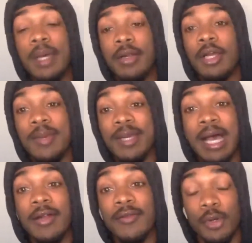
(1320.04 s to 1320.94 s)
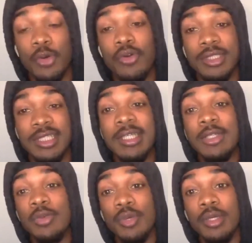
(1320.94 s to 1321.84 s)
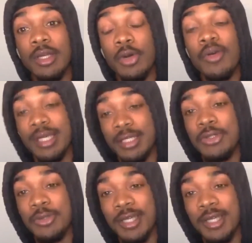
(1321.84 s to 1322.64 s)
coming out of the quarantine than you went going into